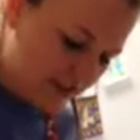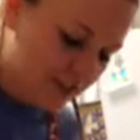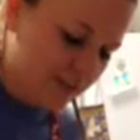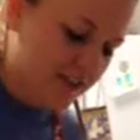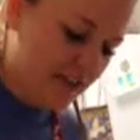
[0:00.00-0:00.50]

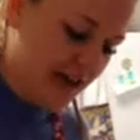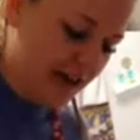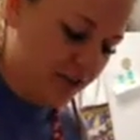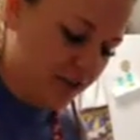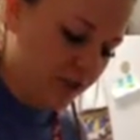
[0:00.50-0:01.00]
Just a
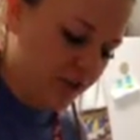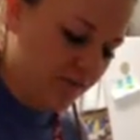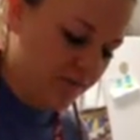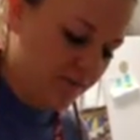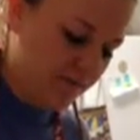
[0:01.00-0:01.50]
dash or
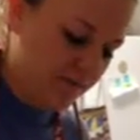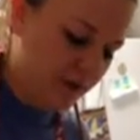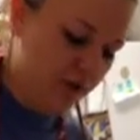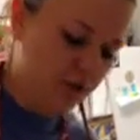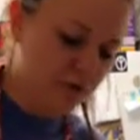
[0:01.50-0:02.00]

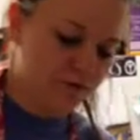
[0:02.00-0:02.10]
2.